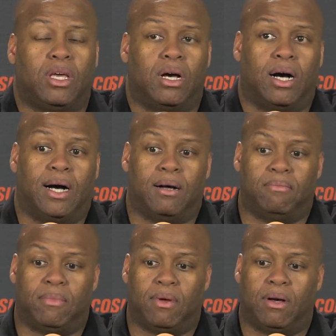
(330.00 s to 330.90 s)
Uh,
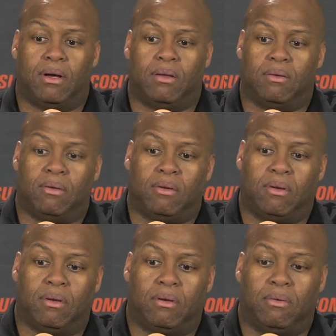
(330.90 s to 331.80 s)

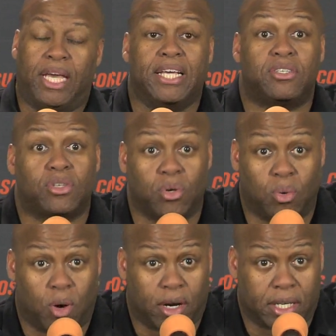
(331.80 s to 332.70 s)
his
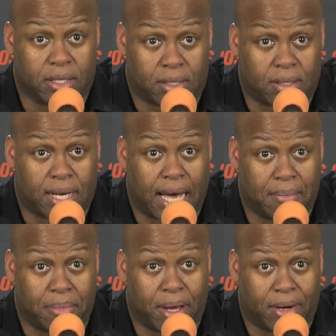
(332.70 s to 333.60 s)
schoolwork has
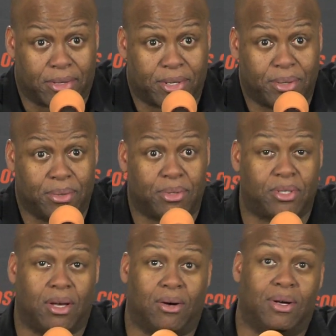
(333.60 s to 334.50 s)
gotten better too.
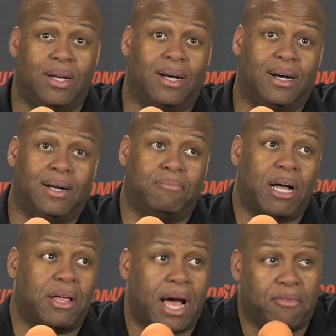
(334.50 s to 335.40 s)
So um,
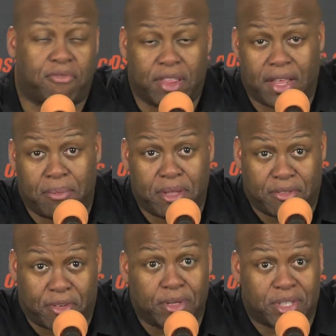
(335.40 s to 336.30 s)
I, I, that'll be the
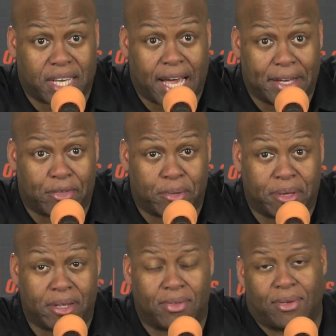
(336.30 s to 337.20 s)
first thing I
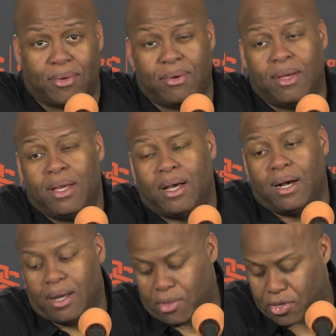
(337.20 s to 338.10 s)
attribute it to.
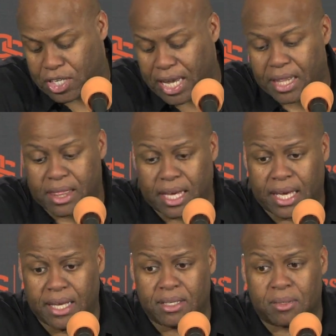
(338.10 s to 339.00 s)
Uh, the second thing
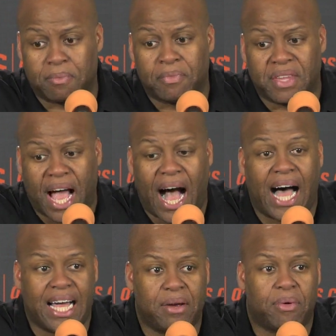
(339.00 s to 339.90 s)
is
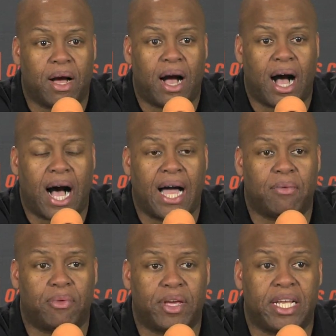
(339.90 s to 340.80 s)
I I
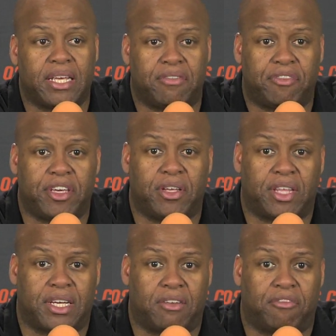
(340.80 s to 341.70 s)
really feel
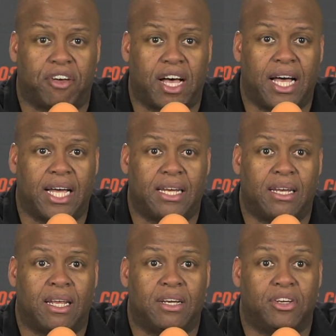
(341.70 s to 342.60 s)
that
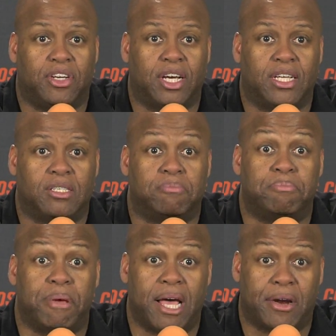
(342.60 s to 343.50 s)
Devon does
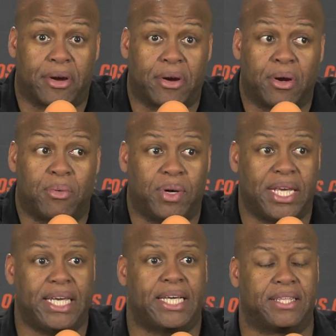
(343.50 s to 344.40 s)
better when
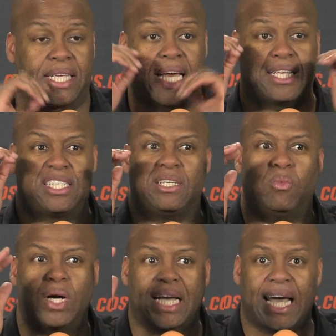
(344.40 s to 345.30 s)
he can kind of see
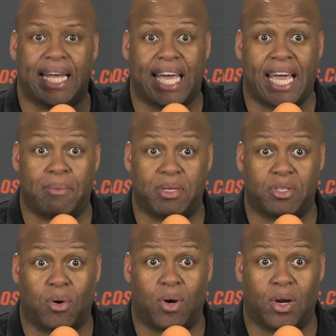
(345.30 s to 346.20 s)
what kind of game is
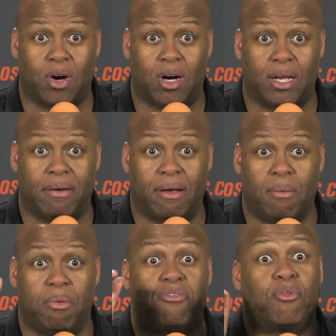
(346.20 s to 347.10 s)
going on
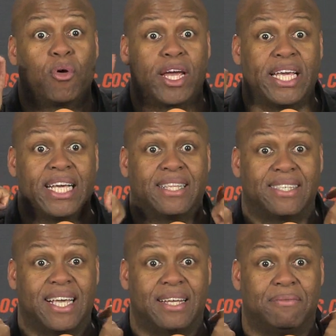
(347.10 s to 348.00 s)
before he gets
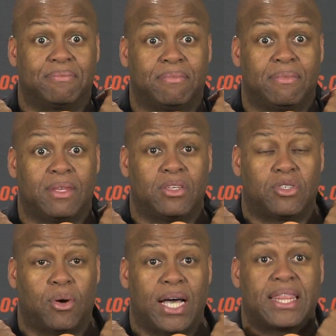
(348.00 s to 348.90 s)
in.
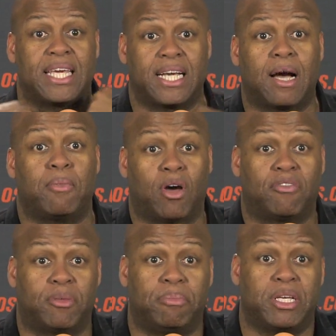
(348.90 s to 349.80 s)
So I think coming
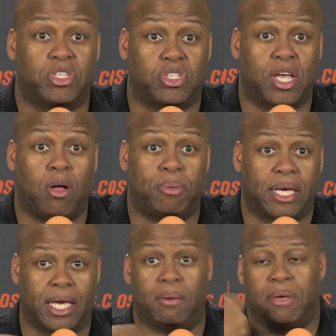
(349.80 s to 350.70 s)
off the bench is helping
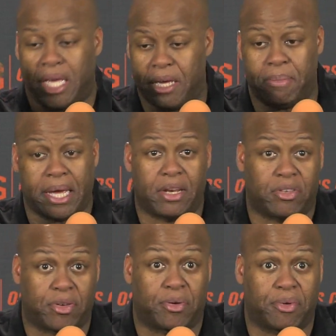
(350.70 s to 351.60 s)
him. He may
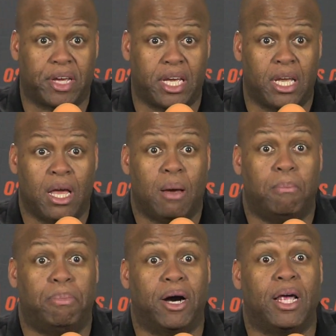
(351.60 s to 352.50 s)
disagree,
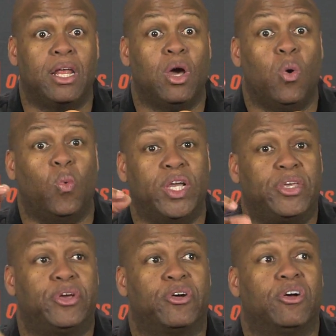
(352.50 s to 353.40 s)
but when
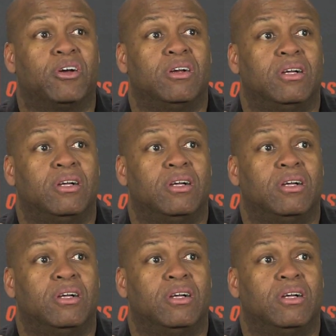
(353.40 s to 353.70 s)
you're